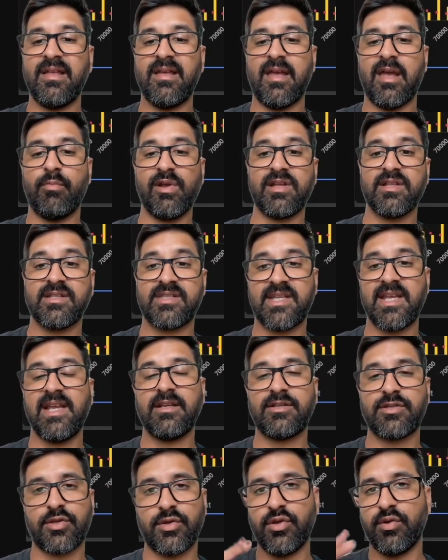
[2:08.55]
And we can see
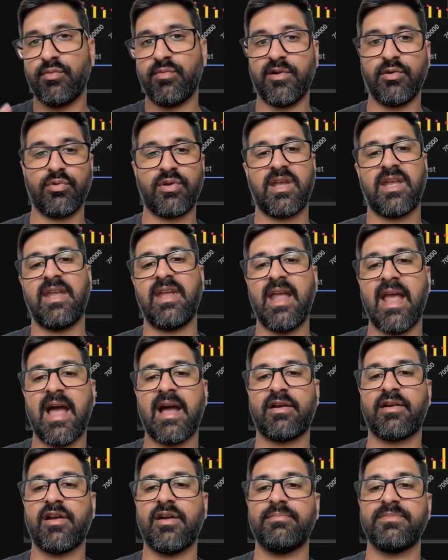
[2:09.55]
two real key
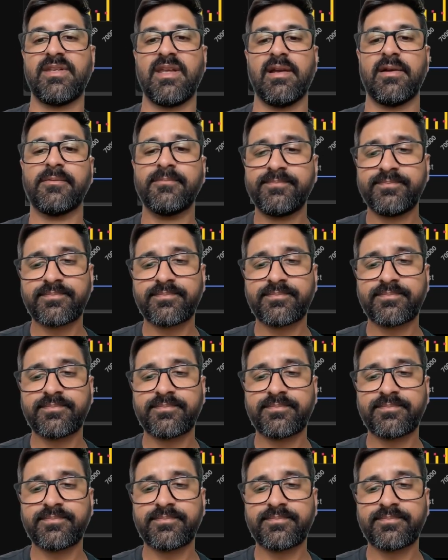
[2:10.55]
outcomes here.